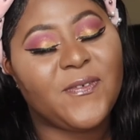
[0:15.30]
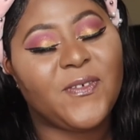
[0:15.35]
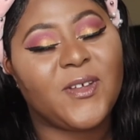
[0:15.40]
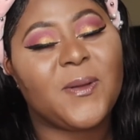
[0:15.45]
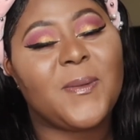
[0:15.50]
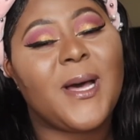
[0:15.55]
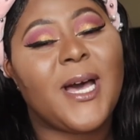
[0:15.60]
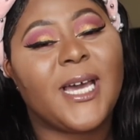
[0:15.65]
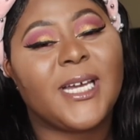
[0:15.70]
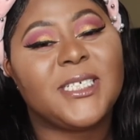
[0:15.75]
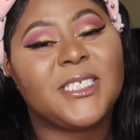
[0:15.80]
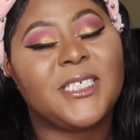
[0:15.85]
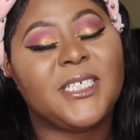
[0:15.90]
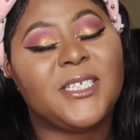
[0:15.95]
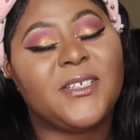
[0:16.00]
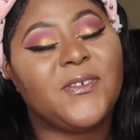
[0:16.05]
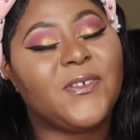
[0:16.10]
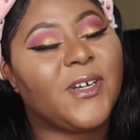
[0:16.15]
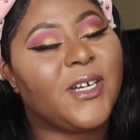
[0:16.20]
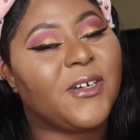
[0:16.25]
film
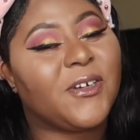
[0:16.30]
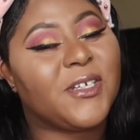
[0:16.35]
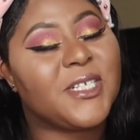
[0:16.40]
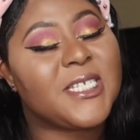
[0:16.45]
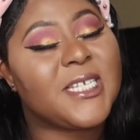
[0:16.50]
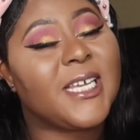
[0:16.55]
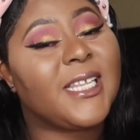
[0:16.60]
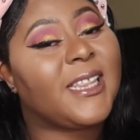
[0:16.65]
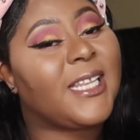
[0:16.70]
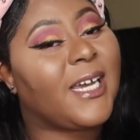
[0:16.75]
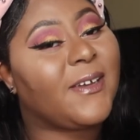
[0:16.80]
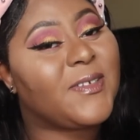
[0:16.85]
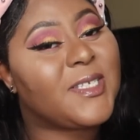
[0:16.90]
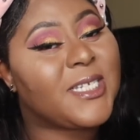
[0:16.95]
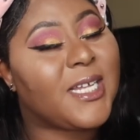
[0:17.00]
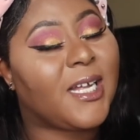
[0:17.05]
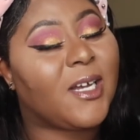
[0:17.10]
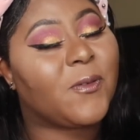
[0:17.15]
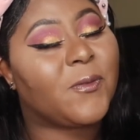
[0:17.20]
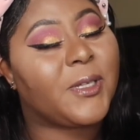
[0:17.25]
hygiene, fragrance, and
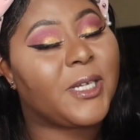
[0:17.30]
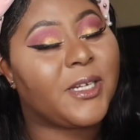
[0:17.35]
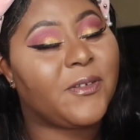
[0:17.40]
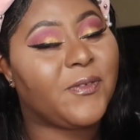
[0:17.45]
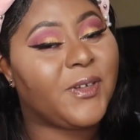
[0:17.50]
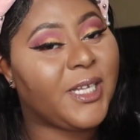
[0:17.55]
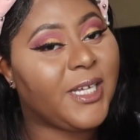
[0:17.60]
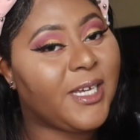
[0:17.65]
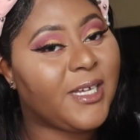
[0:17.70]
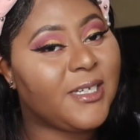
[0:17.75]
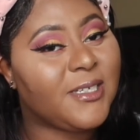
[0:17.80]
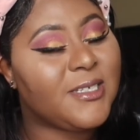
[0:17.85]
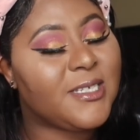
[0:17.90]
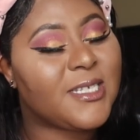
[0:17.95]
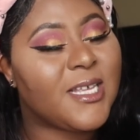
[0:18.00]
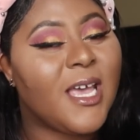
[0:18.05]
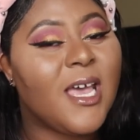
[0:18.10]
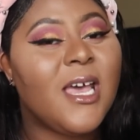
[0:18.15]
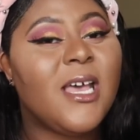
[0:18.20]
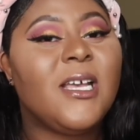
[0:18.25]
lifestyle related videos.
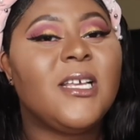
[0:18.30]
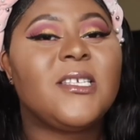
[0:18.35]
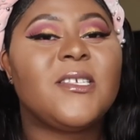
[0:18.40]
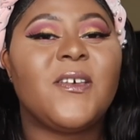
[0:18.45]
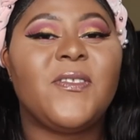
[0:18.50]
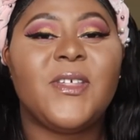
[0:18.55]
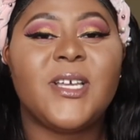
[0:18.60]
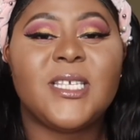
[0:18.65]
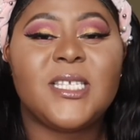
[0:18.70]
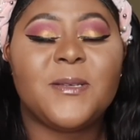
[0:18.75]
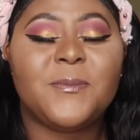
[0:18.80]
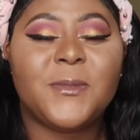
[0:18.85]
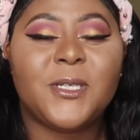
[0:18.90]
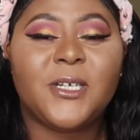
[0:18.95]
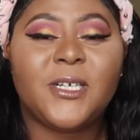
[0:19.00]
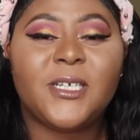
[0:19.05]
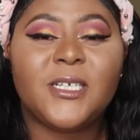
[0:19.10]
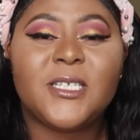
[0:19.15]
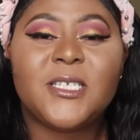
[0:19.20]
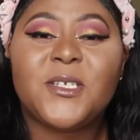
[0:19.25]
So if that's
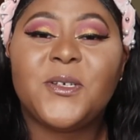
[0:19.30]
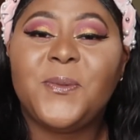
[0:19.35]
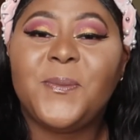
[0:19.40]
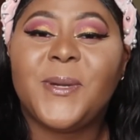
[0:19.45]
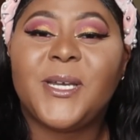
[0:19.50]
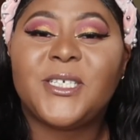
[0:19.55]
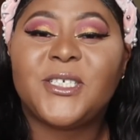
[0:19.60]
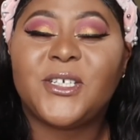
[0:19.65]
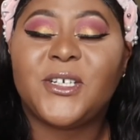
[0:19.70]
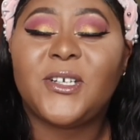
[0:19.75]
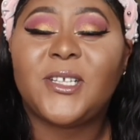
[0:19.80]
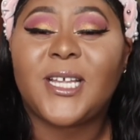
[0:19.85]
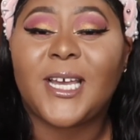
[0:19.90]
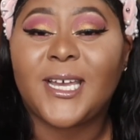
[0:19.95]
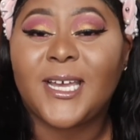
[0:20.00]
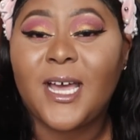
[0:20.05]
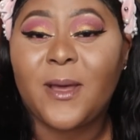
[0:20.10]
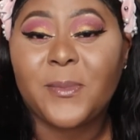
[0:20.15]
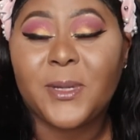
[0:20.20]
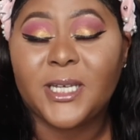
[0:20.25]
something you're into, make sure you
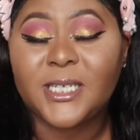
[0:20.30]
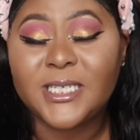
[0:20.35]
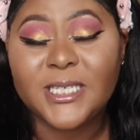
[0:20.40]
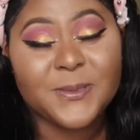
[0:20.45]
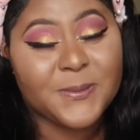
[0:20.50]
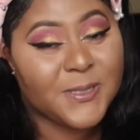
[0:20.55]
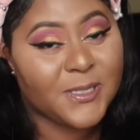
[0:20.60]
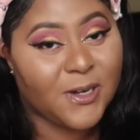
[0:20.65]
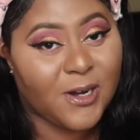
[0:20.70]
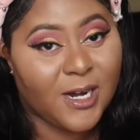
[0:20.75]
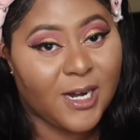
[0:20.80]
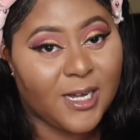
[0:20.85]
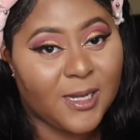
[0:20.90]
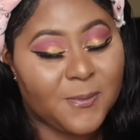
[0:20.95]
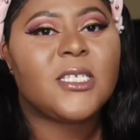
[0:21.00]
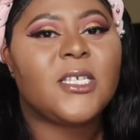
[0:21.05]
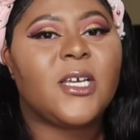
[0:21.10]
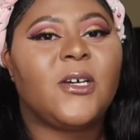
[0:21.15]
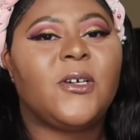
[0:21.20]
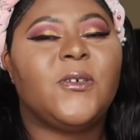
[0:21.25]
like, comment, and
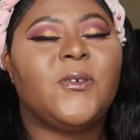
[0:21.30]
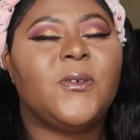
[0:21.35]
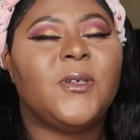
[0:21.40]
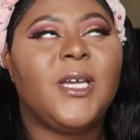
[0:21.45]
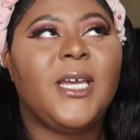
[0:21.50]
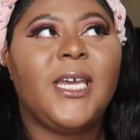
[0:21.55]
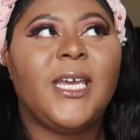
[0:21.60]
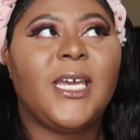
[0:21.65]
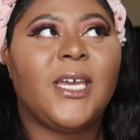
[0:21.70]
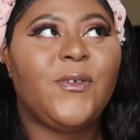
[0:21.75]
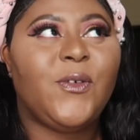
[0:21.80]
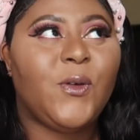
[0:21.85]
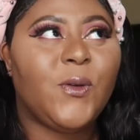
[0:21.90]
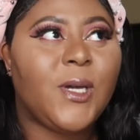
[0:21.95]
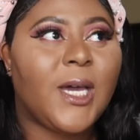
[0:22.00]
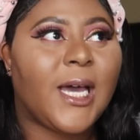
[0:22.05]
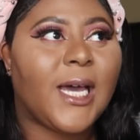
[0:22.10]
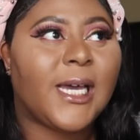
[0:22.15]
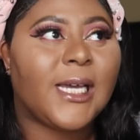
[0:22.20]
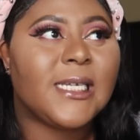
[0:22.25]
subscribe. So if
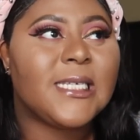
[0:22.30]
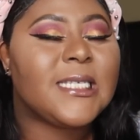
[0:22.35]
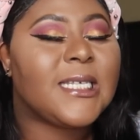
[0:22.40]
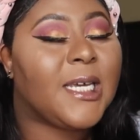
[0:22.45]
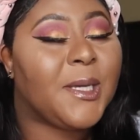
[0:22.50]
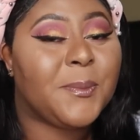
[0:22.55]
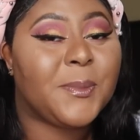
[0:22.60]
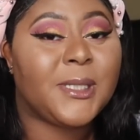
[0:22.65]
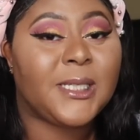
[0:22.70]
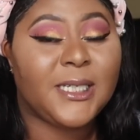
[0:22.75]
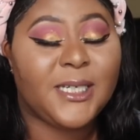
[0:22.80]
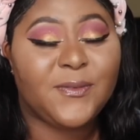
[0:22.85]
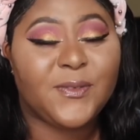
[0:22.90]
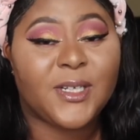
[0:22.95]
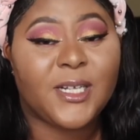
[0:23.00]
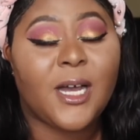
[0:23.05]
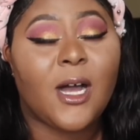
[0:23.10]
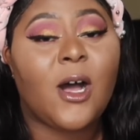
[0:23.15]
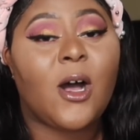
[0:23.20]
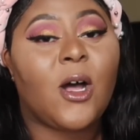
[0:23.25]
you guys can believe
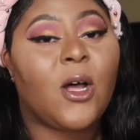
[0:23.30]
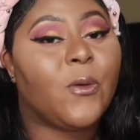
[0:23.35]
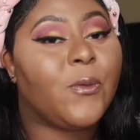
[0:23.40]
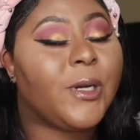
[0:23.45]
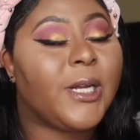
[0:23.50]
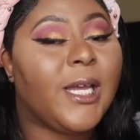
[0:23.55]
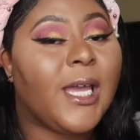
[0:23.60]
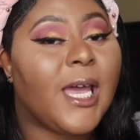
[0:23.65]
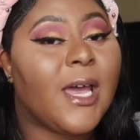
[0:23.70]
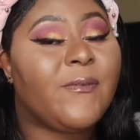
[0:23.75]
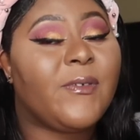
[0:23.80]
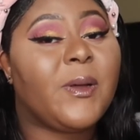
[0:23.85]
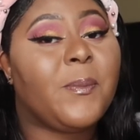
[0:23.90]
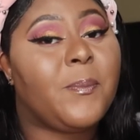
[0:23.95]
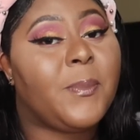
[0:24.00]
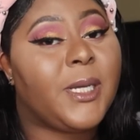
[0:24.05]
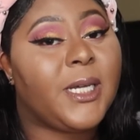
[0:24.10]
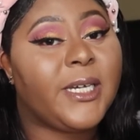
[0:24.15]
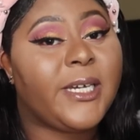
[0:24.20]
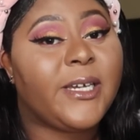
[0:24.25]
it, I already have a
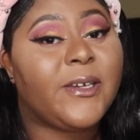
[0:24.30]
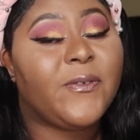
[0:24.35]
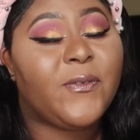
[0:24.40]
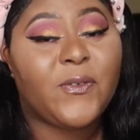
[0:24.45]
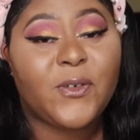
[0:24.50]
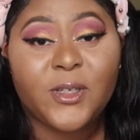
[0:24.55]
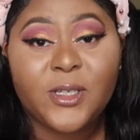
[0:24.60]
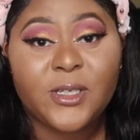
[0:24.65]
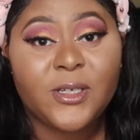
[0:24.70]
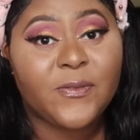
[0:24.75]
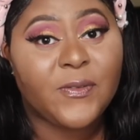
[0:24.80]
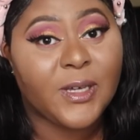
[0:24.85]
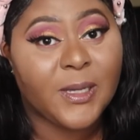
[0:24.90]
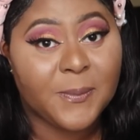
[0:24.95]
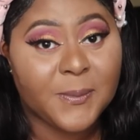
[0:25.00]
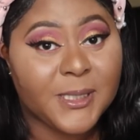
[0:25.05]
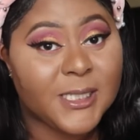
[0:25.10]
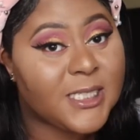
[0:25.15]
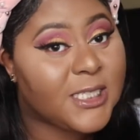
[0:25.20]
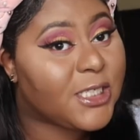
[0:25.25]
bucket full of
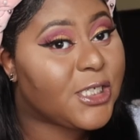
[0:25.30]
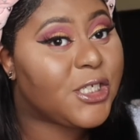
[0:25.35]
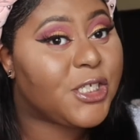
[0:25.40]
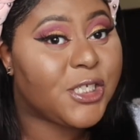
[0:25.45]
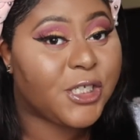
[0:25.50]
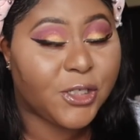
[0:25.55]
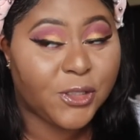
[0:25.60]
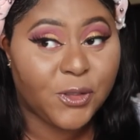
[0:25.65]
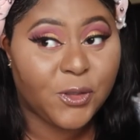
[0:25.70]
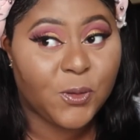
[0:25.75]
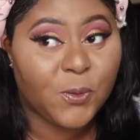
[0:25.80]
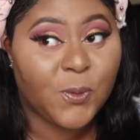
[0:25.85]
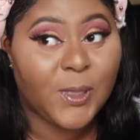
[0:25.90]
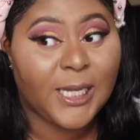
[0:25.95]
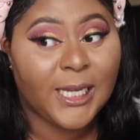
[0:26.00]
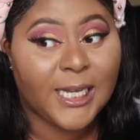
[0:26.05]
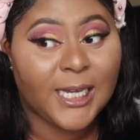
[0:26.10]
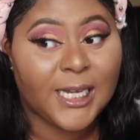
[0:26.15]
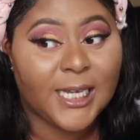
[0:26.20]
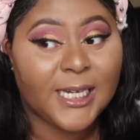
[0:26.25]
empties to show you.
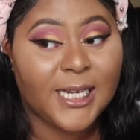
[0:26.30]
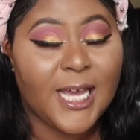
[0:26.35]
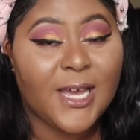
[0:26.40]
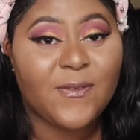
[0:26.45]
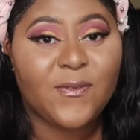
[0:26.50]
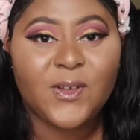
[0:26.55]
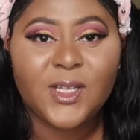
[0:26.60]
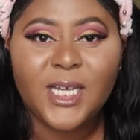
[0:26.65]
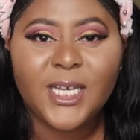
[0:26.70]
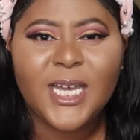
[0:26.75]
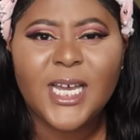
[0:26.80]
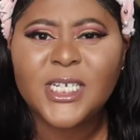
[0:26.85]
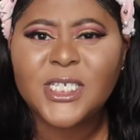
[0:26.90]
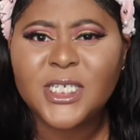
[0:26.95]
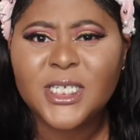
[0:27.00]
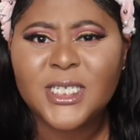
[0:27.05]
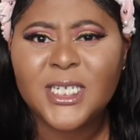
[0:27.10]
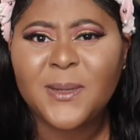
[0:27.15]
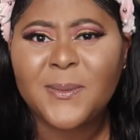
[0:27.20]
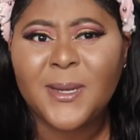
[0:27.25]
And I feel like I
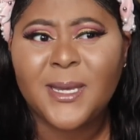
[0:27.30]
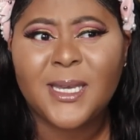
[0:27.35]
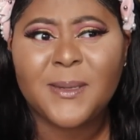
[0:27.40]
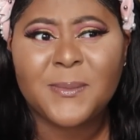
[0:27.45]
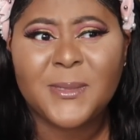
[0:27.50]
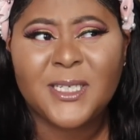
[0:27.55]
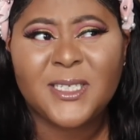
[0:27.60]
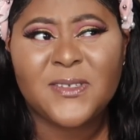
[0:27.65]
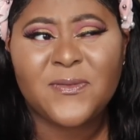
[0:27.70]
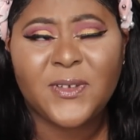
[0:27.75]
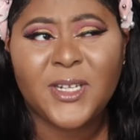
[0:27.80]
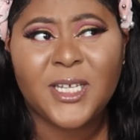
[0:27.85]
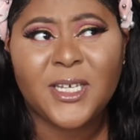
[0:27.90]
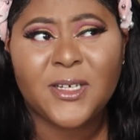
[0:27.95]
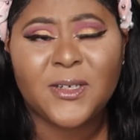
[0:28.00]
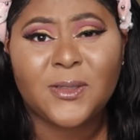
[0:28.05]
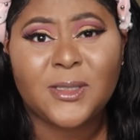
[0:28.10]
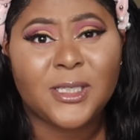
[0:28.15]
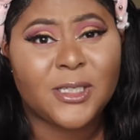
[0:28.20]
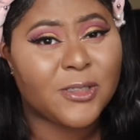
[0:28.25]
just did my empties
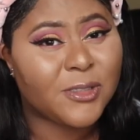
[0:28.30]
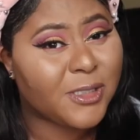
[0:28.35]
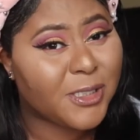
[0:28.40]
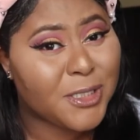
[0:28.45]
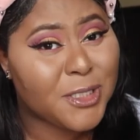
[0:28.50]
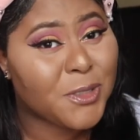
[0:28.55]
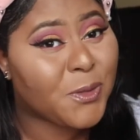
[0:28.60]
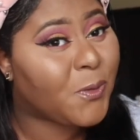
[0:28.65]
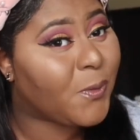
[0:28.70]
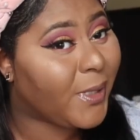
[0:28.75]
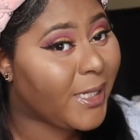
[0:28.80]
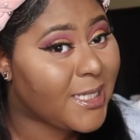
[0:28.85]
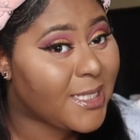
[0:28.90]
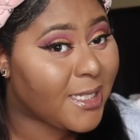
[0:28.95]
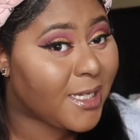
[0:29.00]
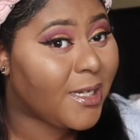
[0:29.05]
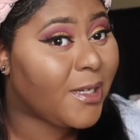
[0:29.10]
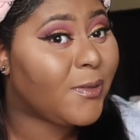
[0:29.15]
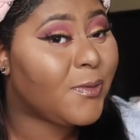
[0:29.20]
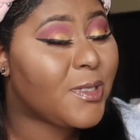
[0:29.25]
video literally two
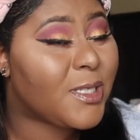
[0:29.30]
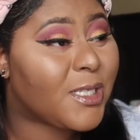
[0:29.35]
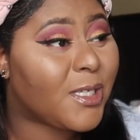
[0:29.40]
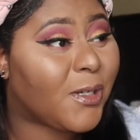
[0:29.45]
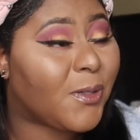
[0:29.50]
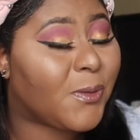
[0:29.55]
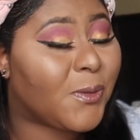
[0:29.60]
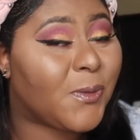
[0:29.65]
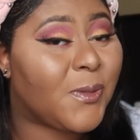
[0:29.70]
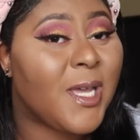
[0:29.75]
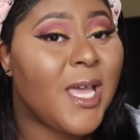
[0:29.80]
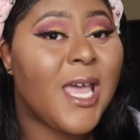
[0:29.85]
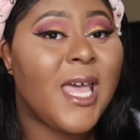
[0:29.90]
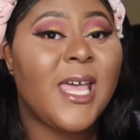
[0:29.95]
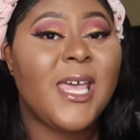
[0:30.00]
weeks ago. So